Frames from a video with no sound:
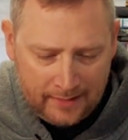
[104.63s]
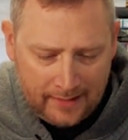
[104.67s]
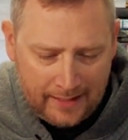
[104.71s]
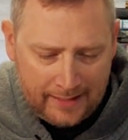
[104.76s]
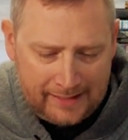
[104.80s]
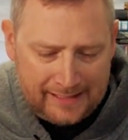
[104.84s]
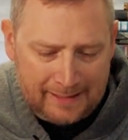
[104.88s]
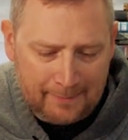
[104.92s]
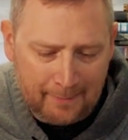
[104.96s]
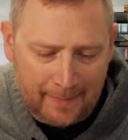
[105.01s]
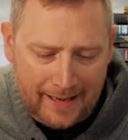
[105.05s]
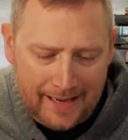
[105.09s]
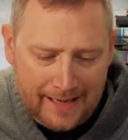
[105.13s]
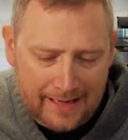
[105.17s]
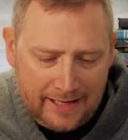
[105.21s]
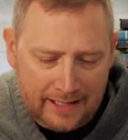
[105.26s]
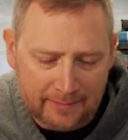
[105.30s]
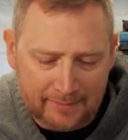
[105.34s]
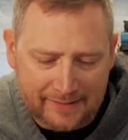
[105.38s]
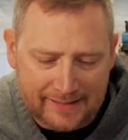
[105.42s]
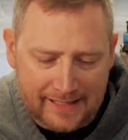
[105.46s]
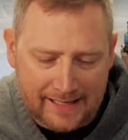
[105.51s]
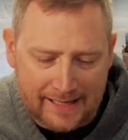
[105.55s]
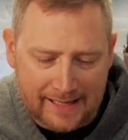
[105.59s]
And he made
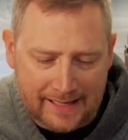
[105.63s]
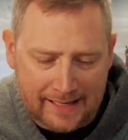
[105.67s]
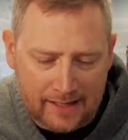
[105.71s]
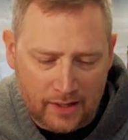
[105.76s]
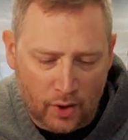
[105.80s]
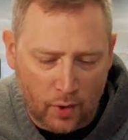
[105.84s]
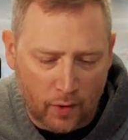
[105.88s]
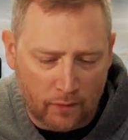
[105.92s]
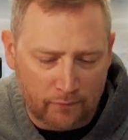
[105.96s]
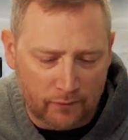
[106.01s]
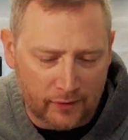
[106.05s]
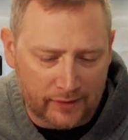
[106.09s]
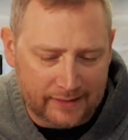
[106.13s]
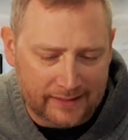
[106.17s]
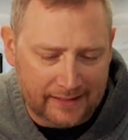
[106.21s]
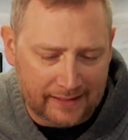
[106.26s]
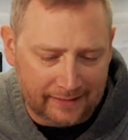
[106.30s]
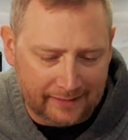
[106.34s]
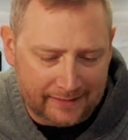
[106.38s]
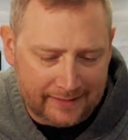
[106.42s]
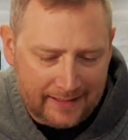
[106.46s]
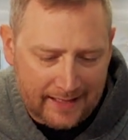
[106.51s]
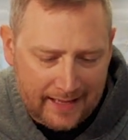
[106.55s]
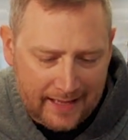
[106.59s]
him king over
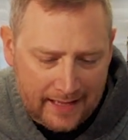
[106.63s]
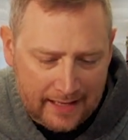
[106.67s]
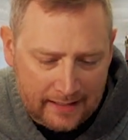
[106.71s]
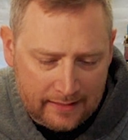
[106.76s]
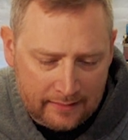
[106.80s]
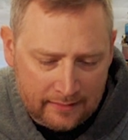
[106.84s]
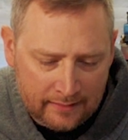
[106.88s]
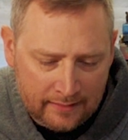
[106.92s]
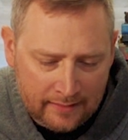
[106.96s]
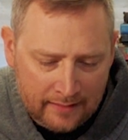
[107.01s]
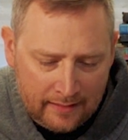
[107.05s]
Gilead,